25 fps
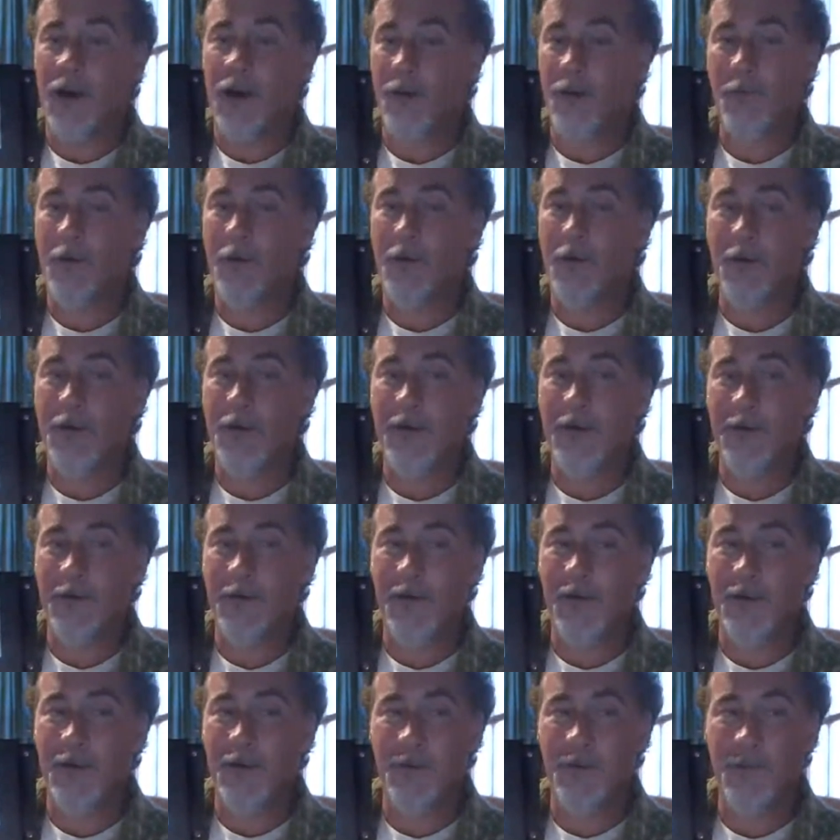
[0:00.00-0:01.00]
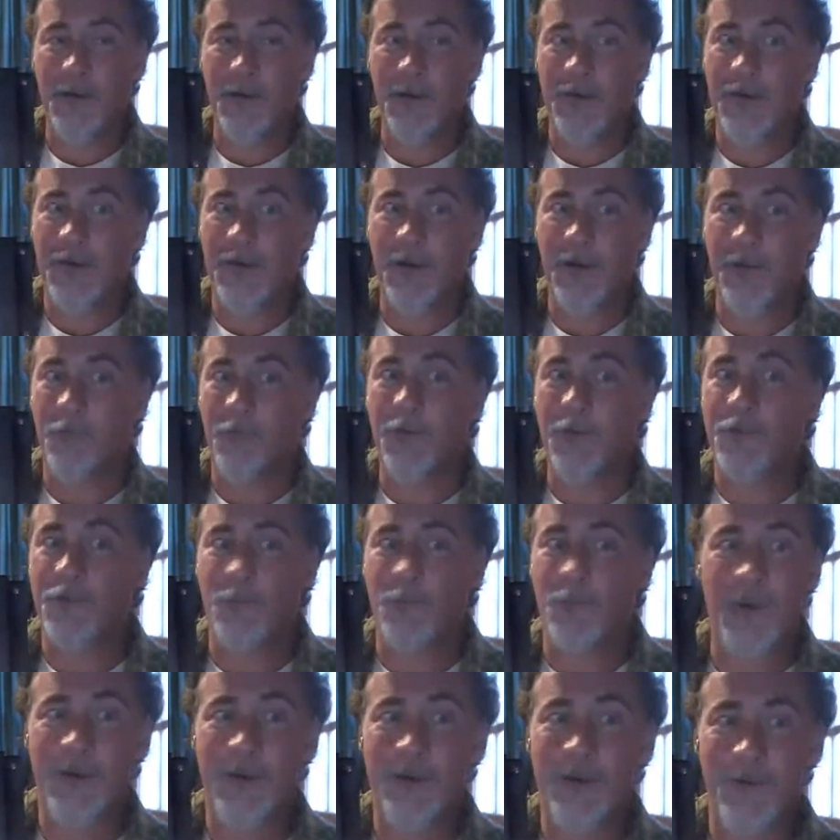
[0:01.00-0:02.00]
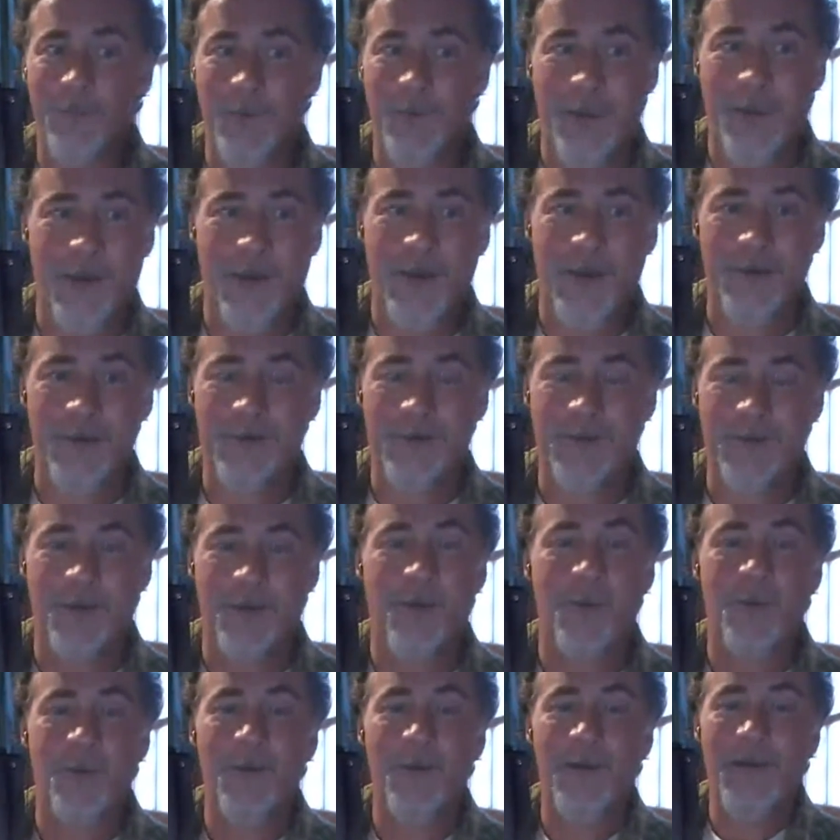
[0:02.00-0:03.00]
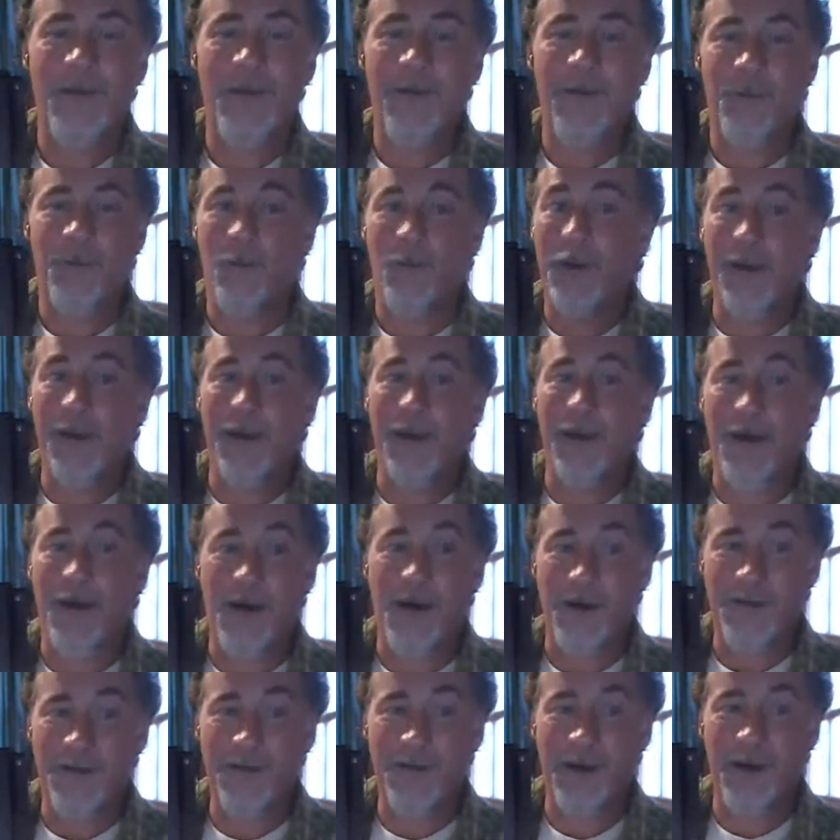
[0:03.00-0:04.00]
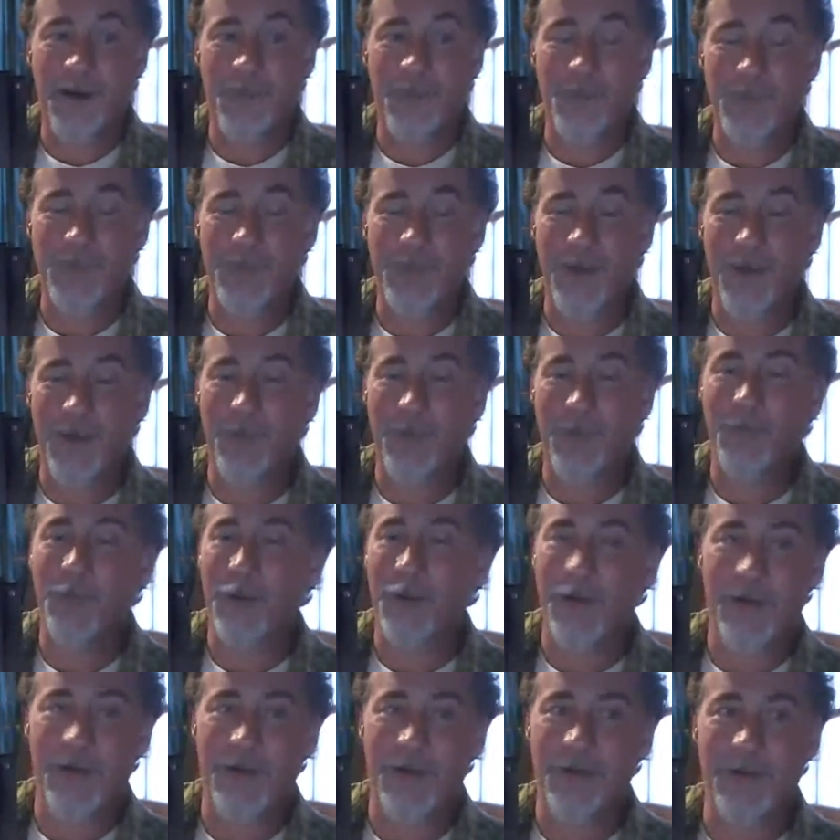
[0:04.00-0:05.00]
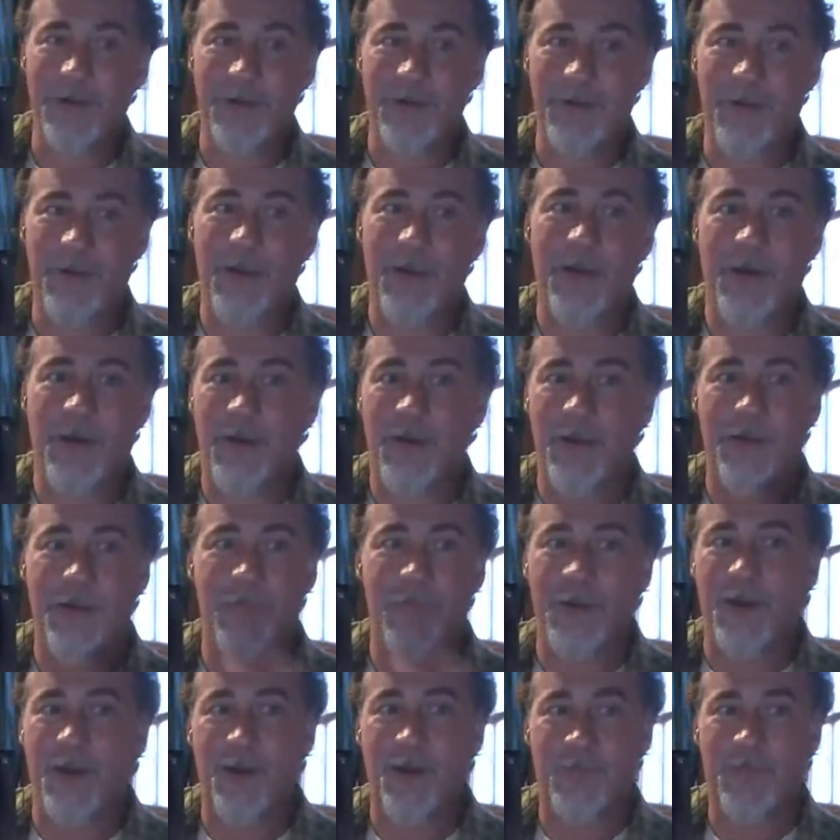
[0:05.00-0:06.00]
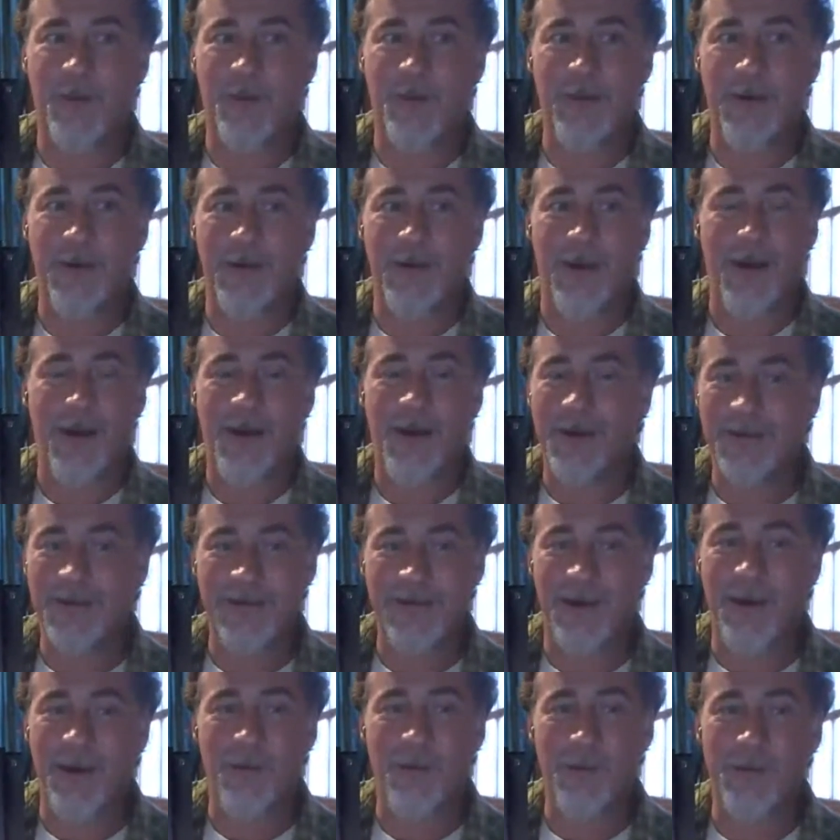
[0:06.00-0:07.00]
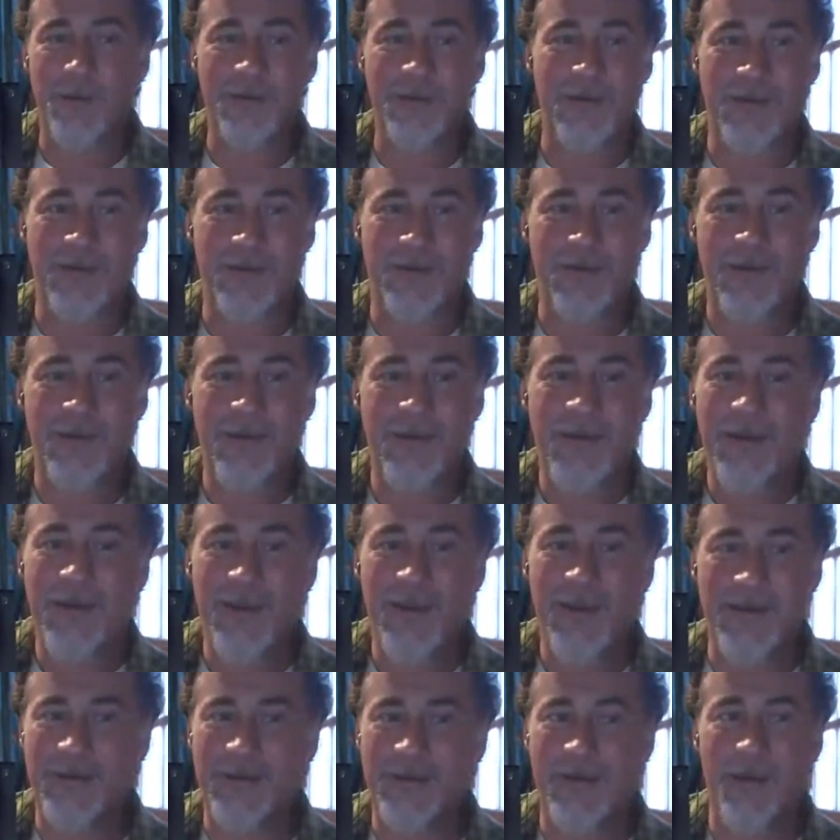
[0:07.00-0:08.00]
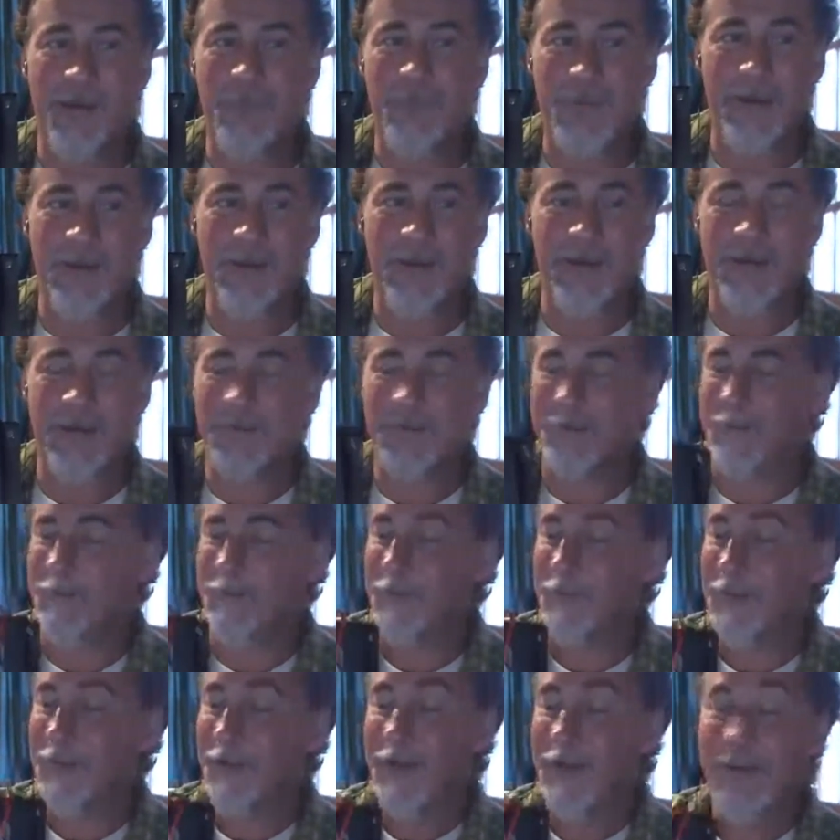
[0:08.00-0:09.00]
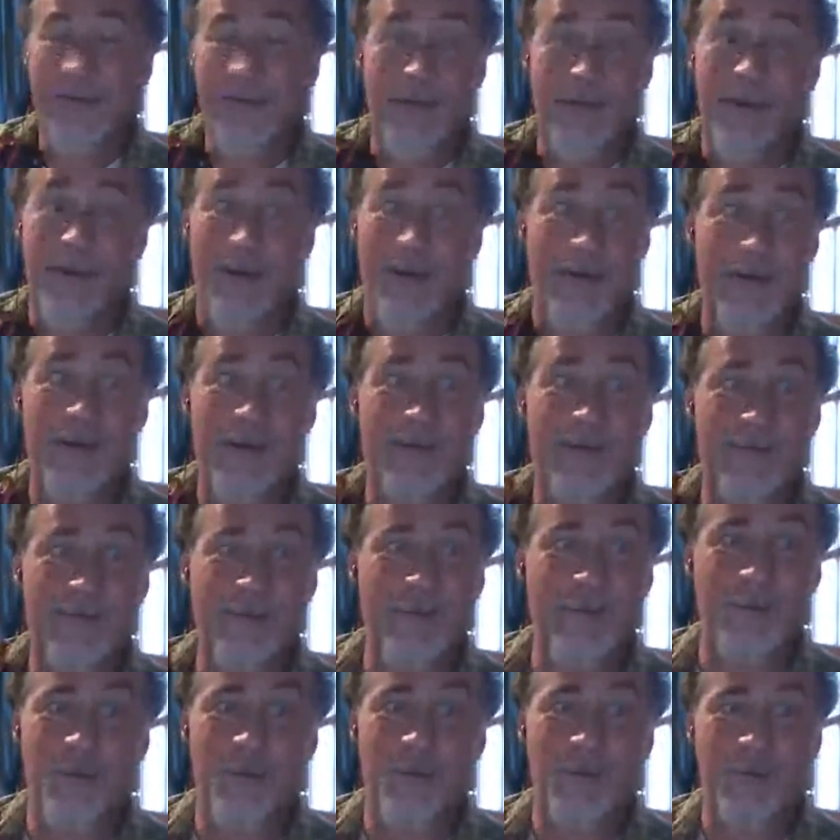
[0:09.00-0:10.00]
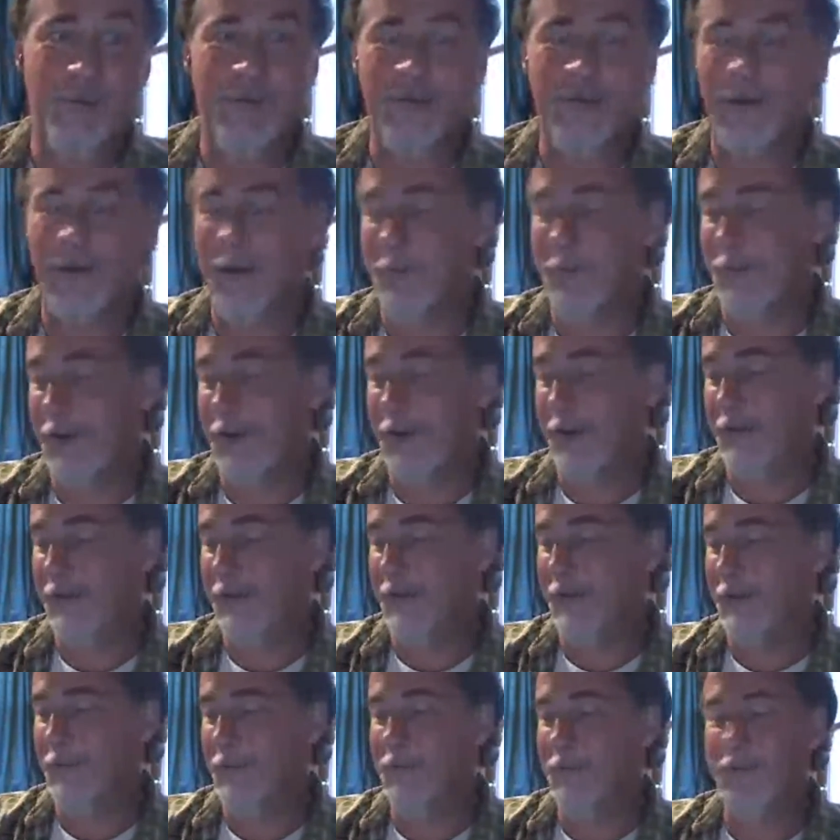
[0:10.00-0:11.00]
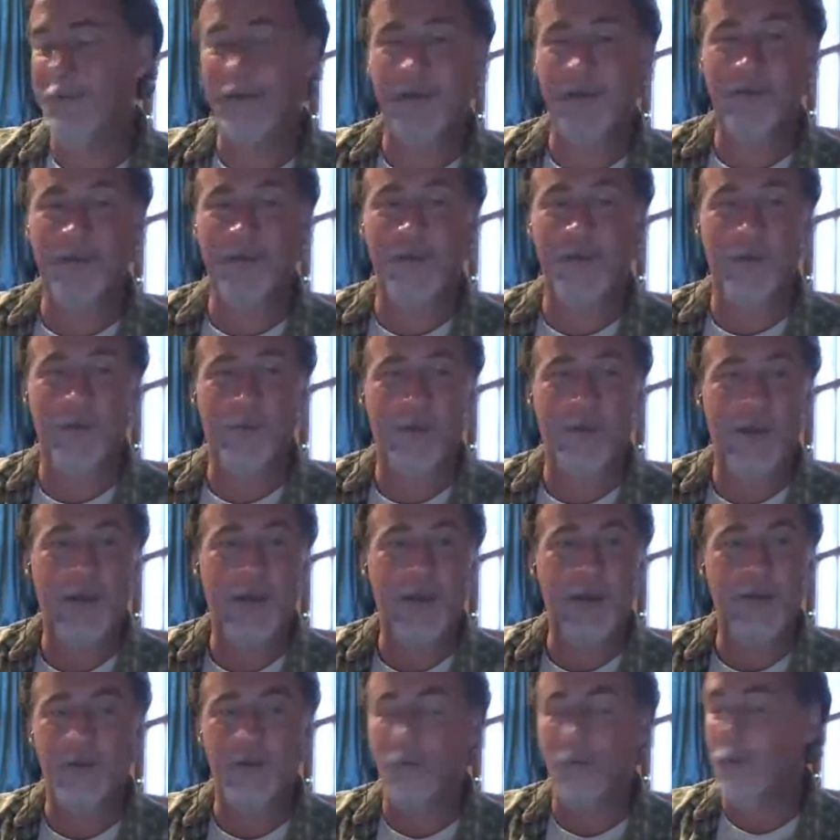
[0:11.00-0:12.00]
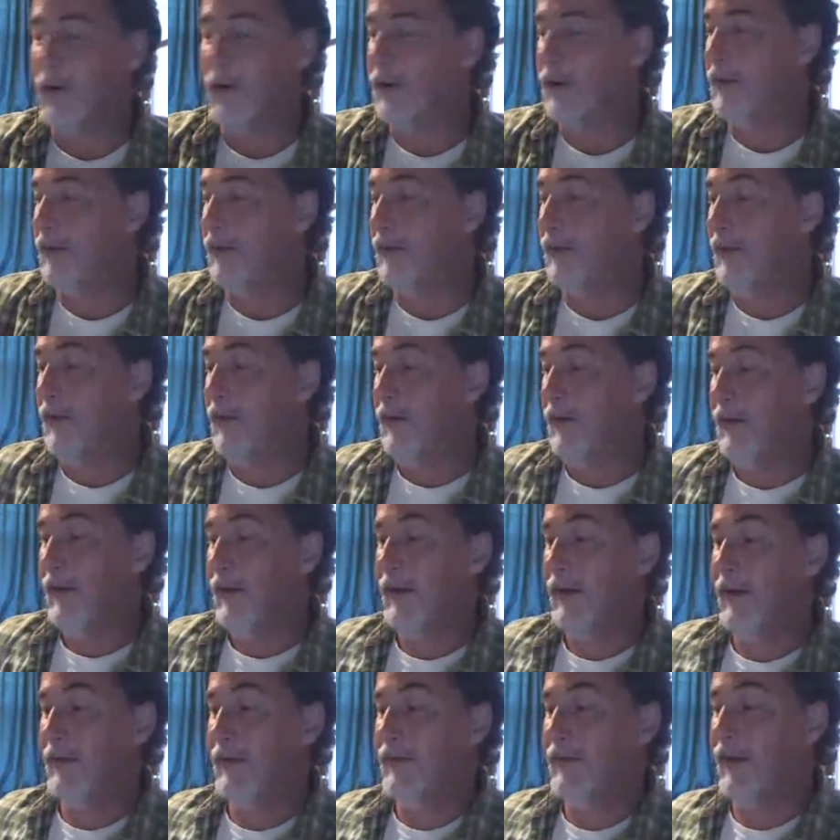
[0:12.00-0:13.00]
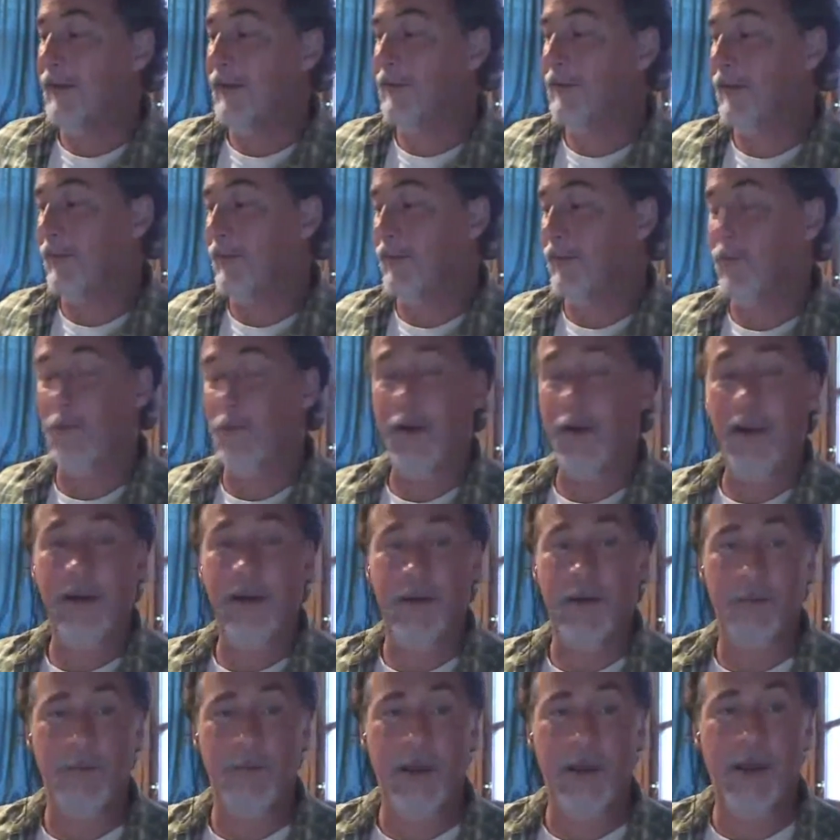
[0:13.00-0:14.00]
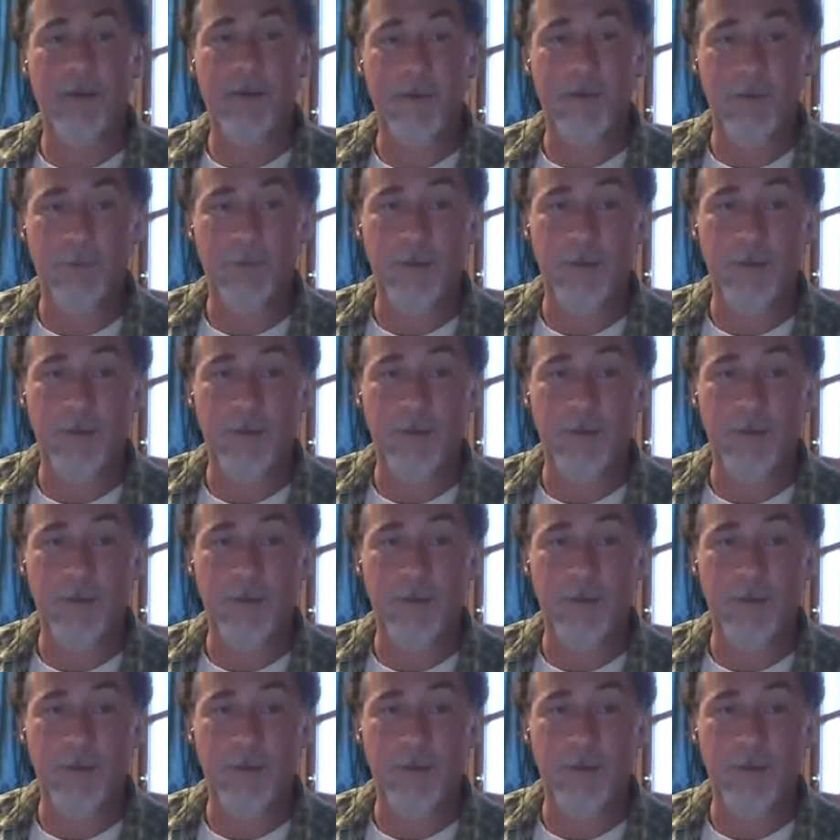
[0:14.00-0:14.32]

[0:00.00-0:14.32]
water heater element, in which we do that. So we get hot showers now, and living off grid, hot showers is something that it's huge. I mean, because you have to heat your water, and it takes a great amount of